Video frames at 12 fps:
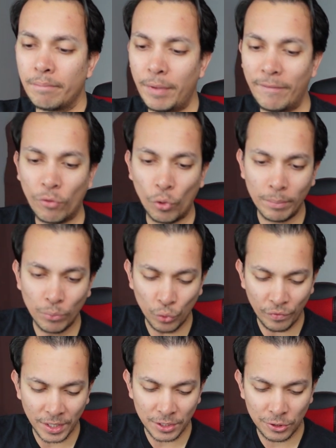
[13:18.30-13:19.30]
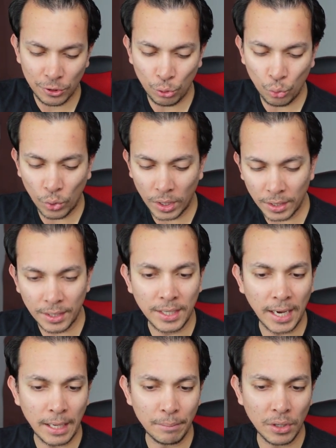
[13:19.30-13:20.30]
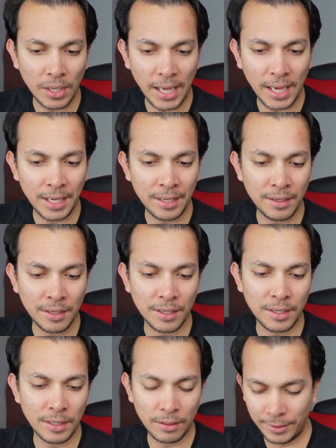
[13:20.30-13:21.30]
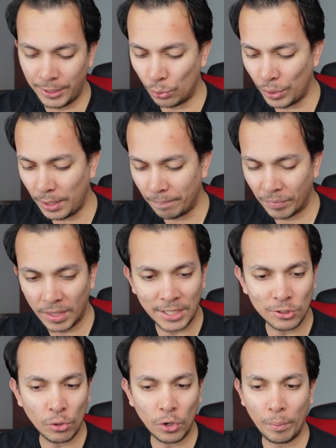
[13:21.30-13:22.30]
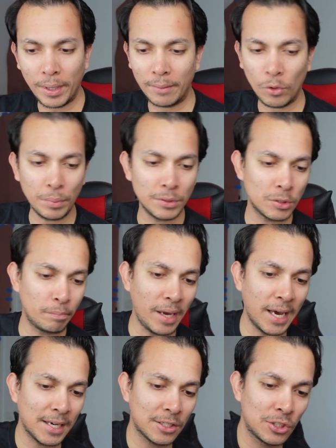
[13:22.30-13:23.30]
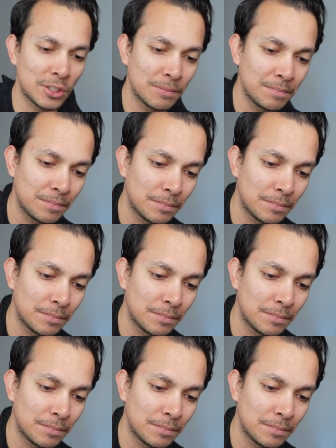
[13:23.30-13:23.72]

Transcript: Before we move into uh, Kaiba and uh, Yui, let's go and open, open some packs.